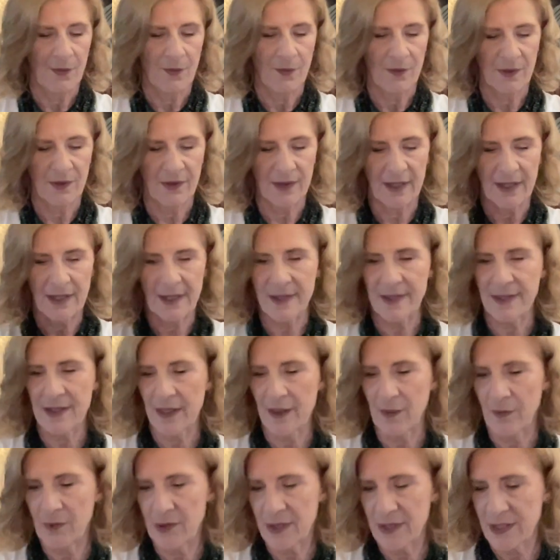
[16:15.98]

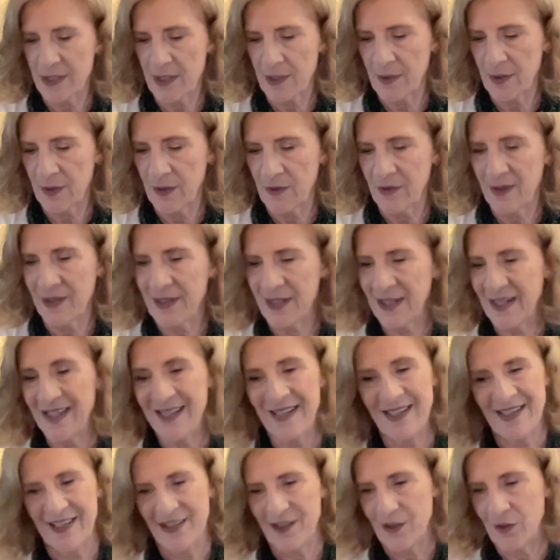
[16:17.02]
what's going on there.
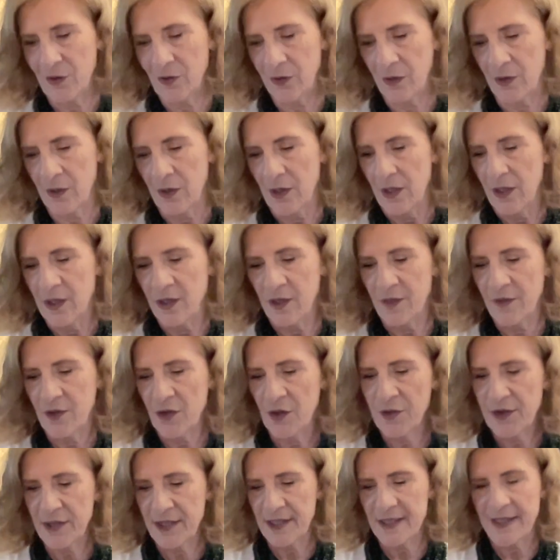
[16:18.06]
Yeah, look, you've
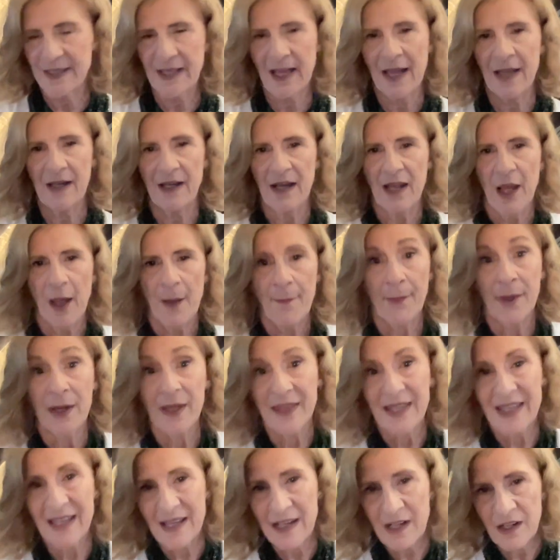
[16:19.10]
got the sun. By
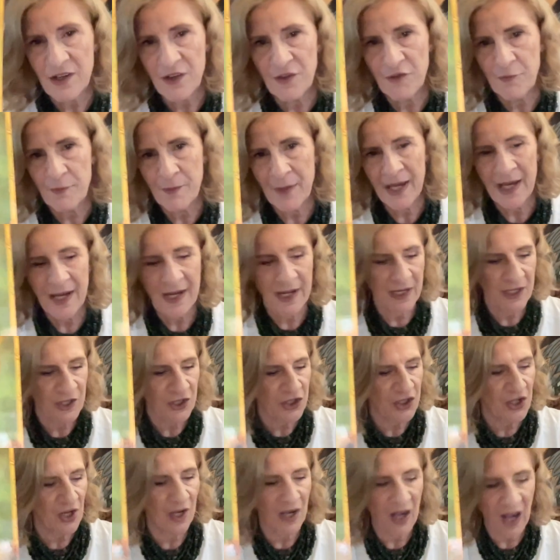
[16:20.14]
the end of
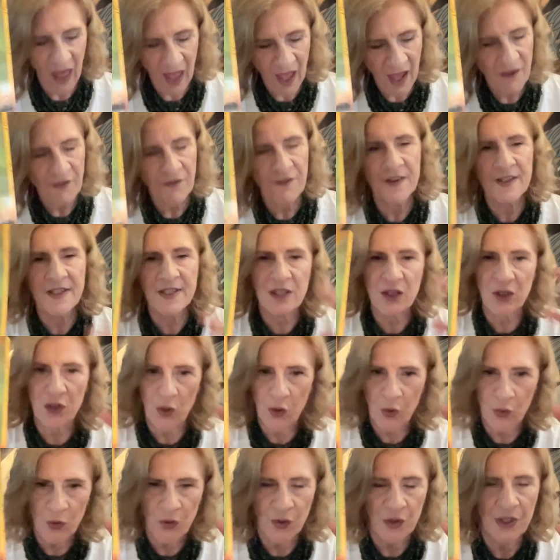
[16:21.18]
March, life is
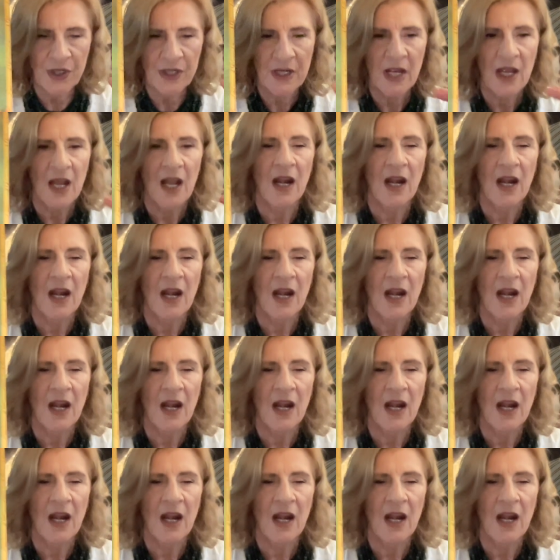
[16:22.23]
good.